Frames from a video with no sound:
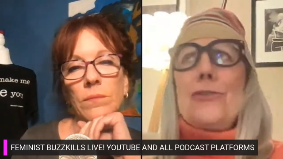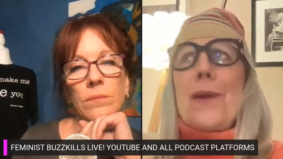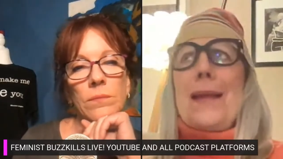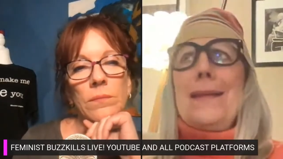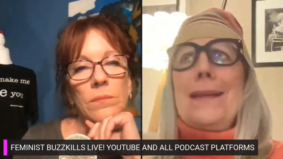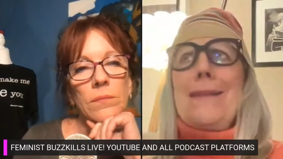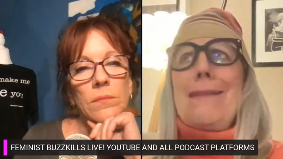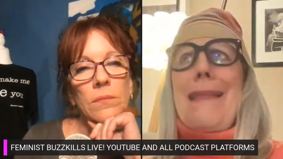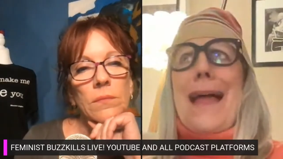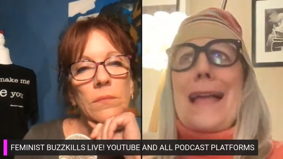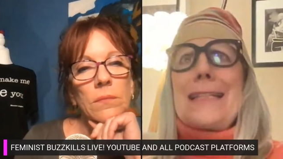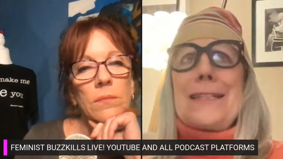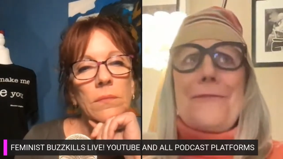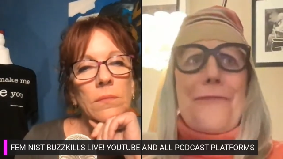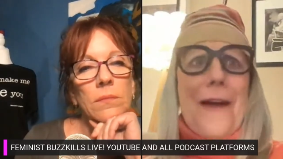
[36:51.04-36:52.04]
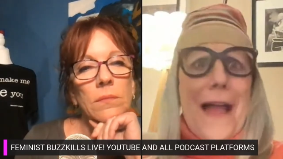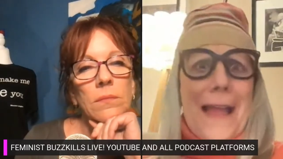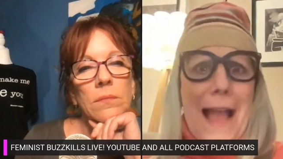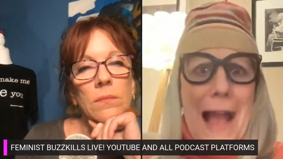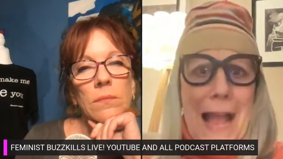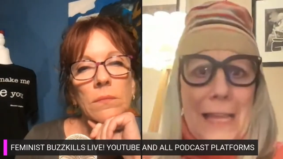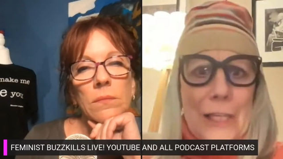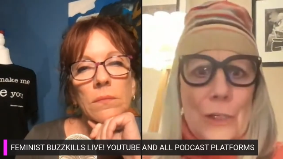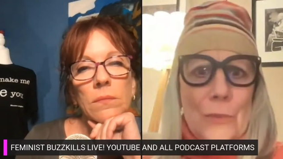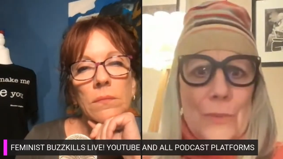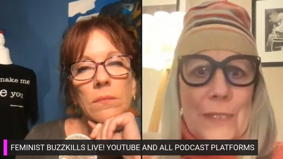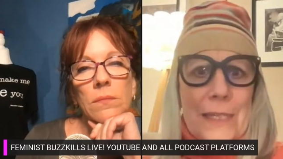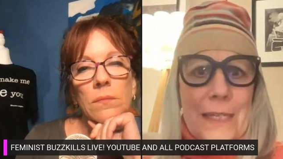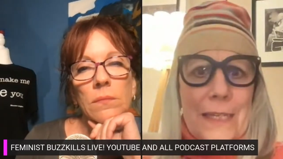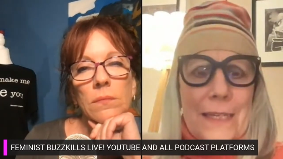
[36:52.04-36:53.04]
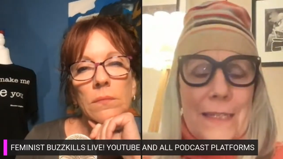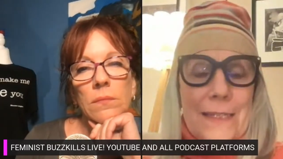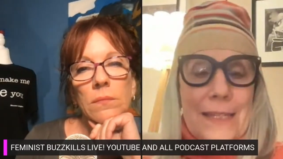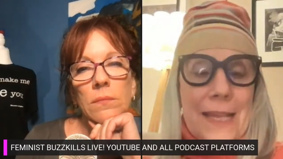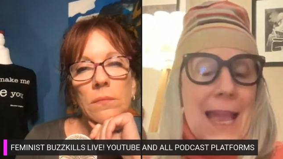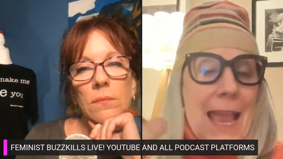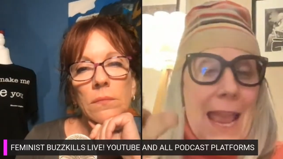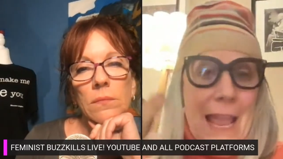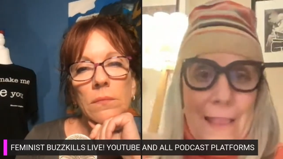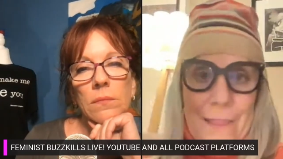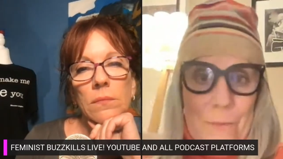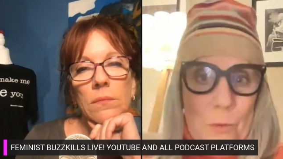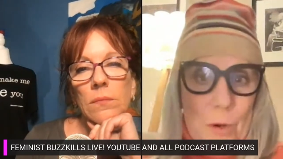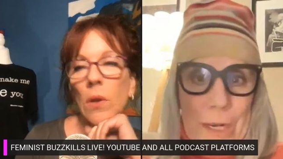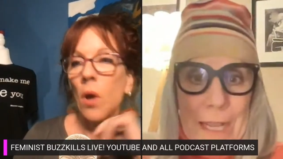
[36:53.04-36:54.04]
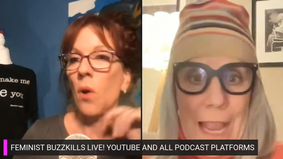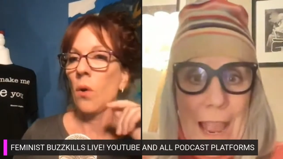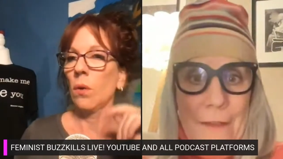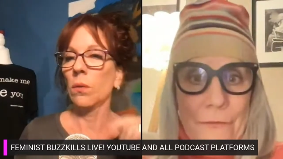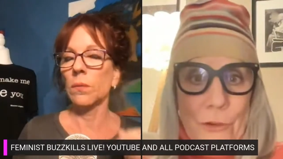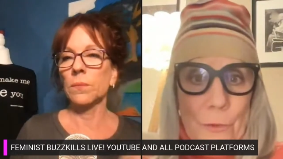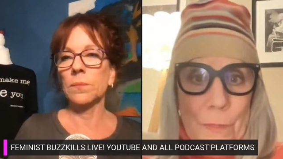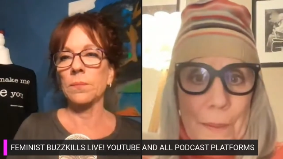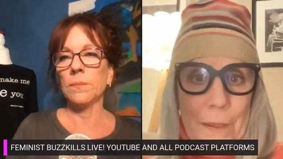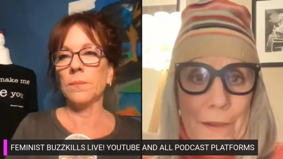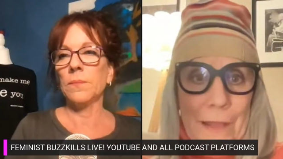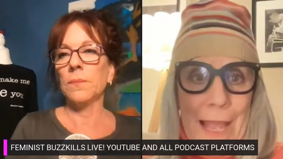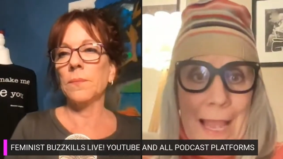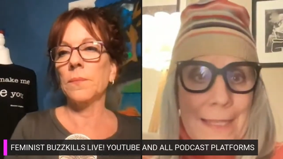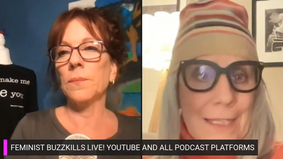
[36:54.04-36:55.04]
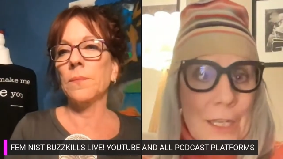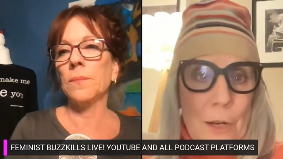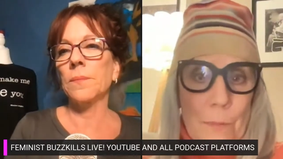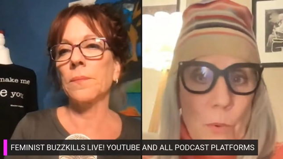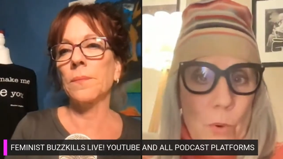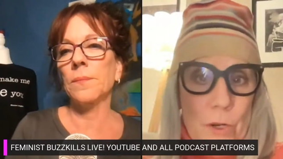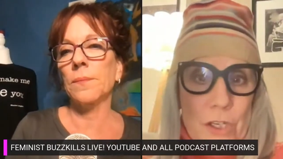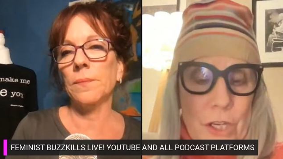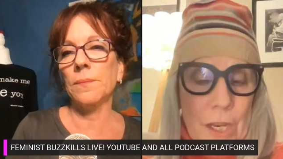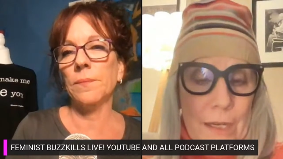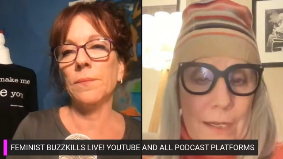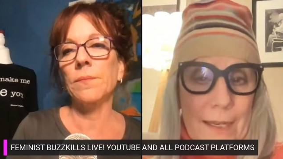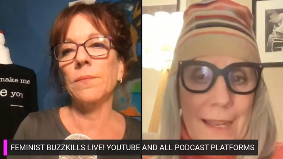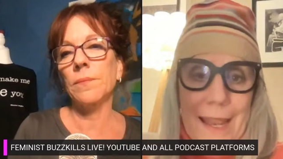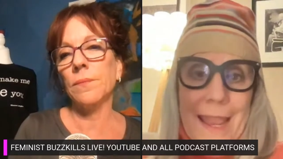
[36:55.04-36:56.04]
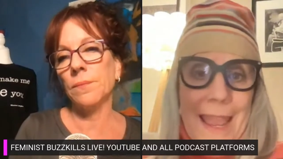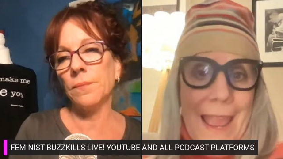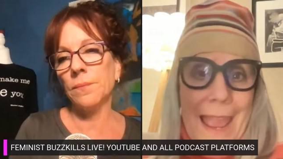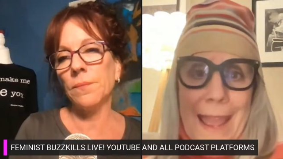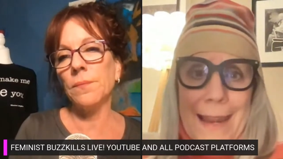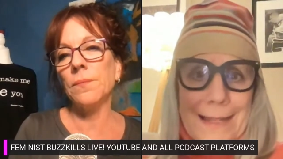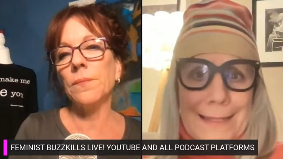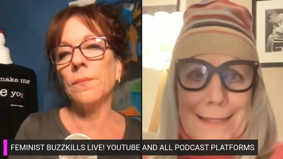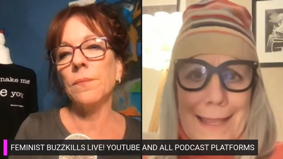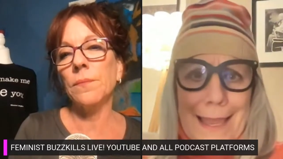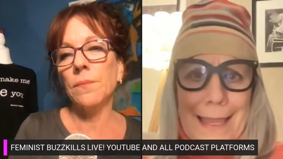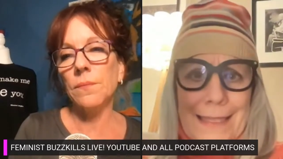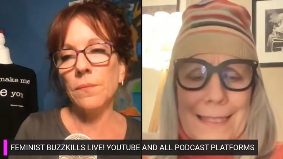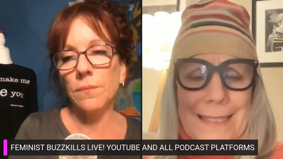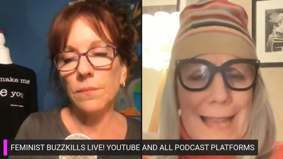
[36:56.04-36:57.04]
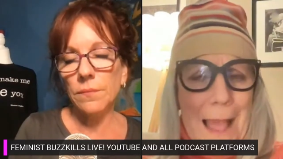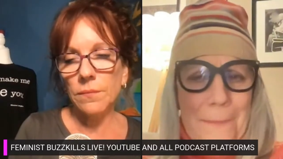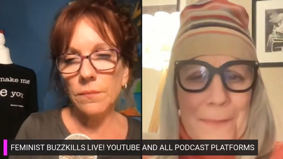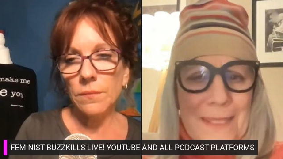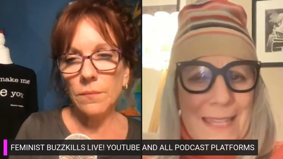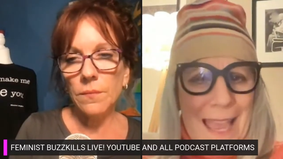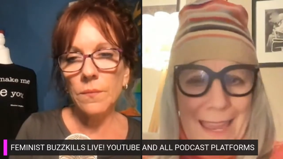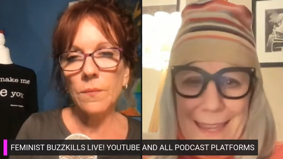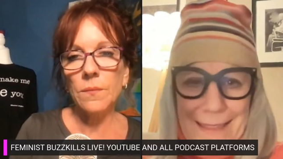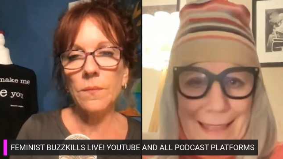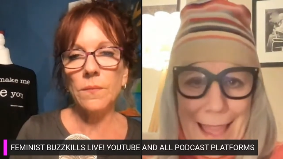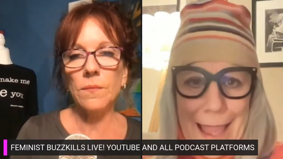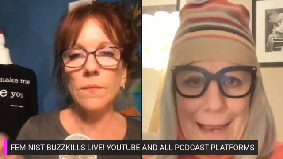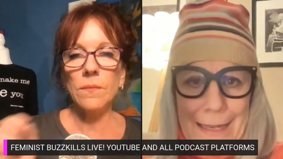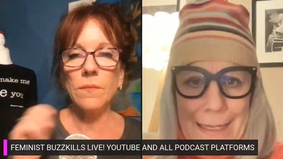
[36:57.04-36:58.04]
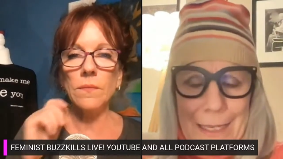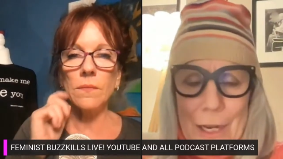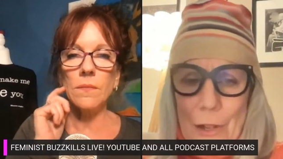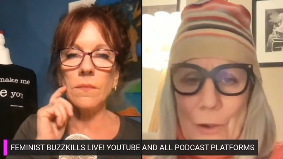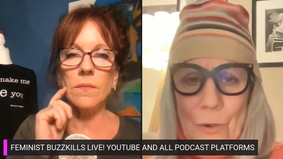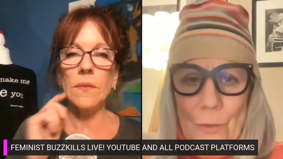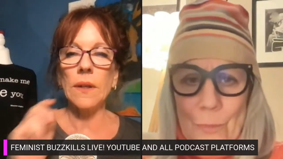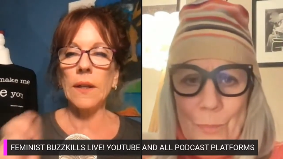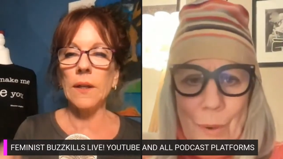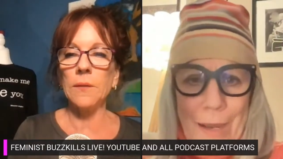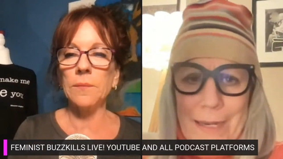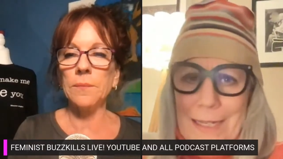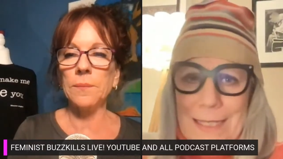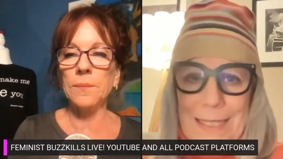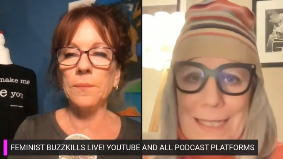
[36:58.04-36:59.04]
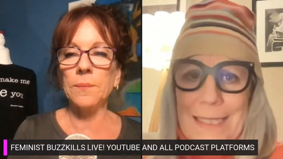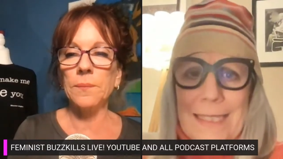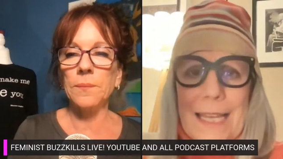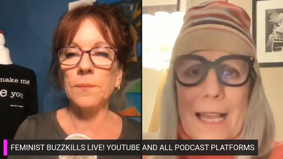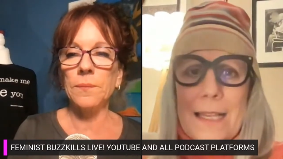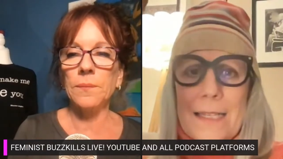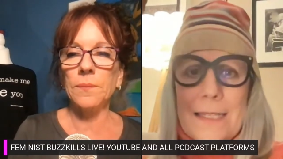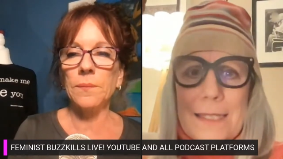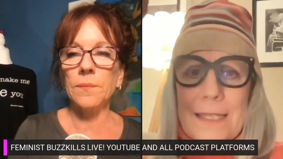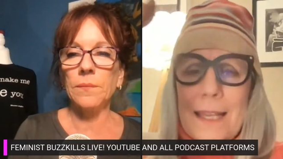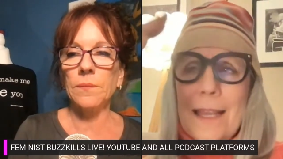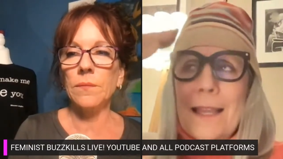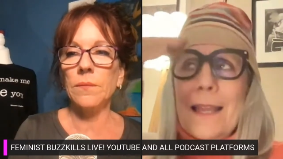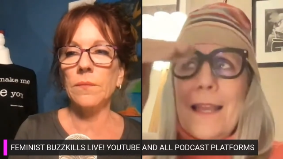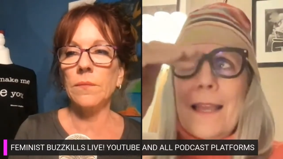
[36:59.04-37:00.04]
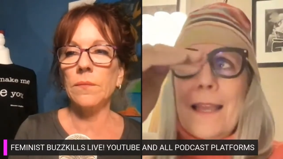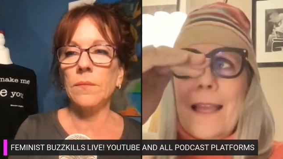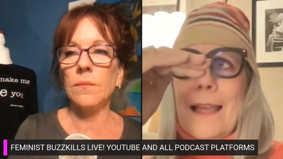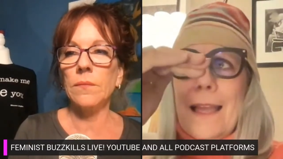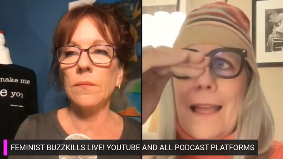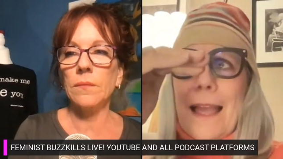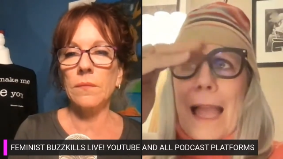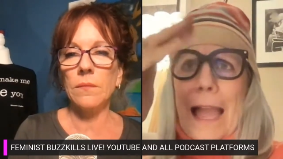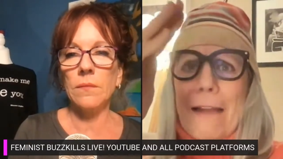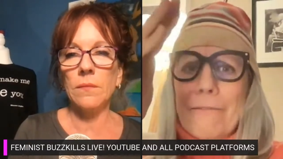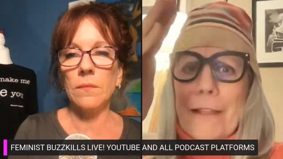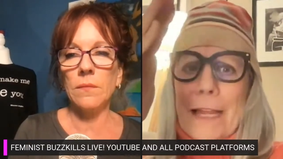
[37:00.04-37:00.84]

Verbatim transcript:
Speaker 1: trying to classify IUDs and the morning after pill as an abortion. Mm -hmm. And mm-hmm. it's like, stop saying that. You know, pregnancy does have